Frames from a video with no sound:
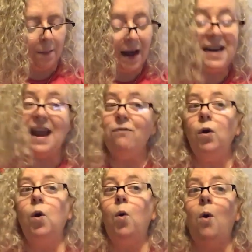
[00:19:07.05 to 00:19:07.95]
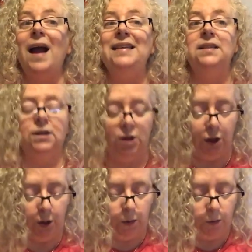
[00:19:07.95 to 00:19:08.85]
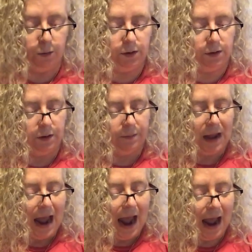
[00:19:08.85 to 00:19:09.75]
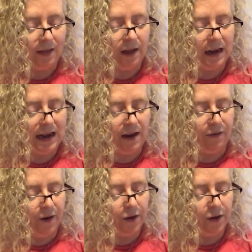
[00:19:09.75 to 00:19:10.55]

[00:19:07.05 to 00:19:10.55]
desecrate but never quite lose.